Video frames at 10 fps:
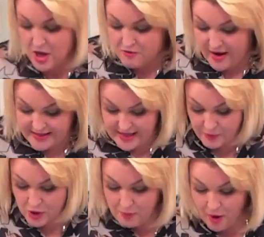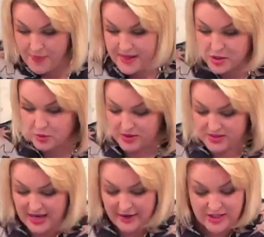Right, I'm going to pop that to one
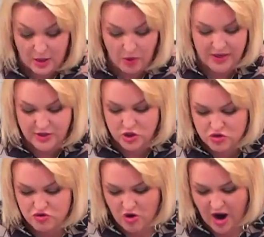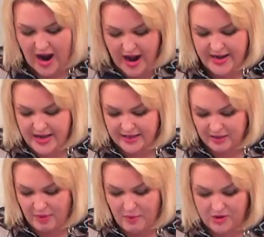side because I want it to dry a little
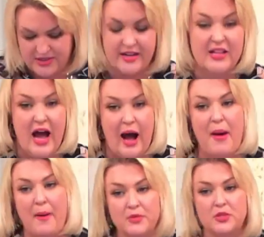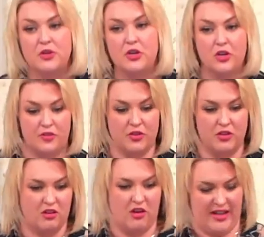bit more. I'm absolutely loving,
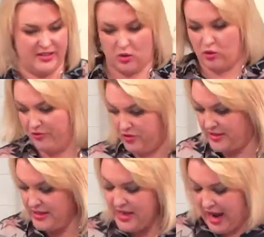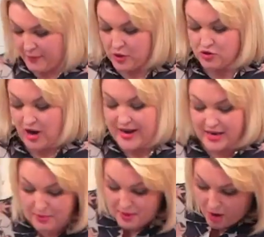oh, let's go for it. I'm going to dry it a
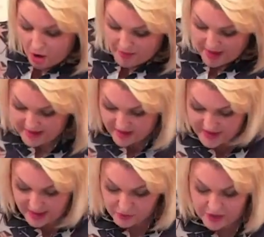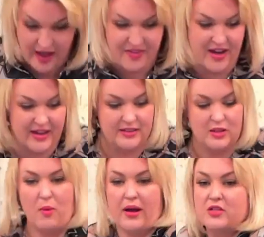little bit more, Ben, and then I'm going to add that Guild
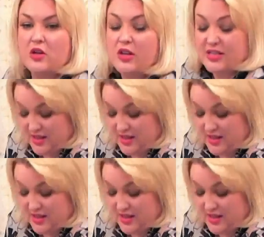and Wax on because I